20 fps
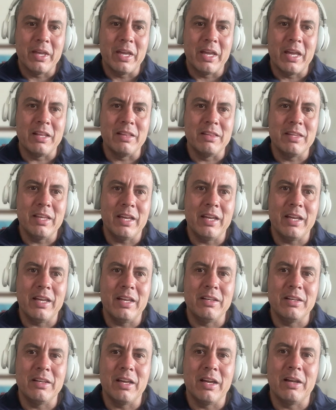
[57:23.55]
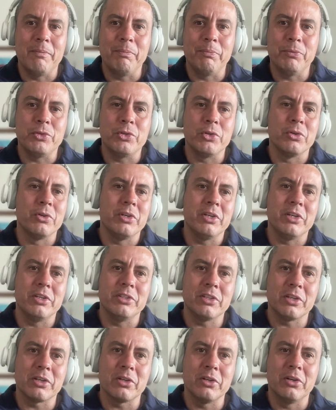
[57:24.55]
And then 2
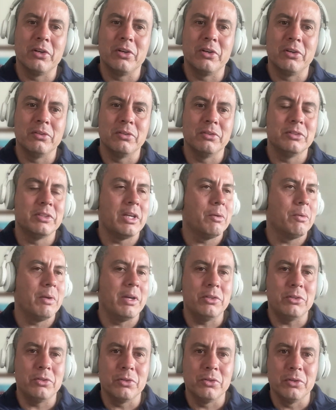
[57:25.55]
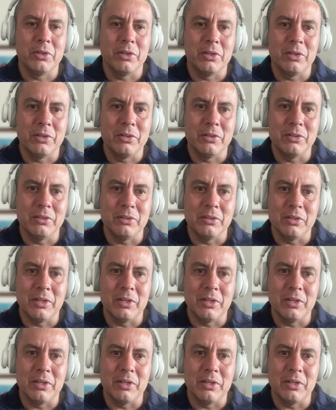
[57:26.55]
years ago, they went through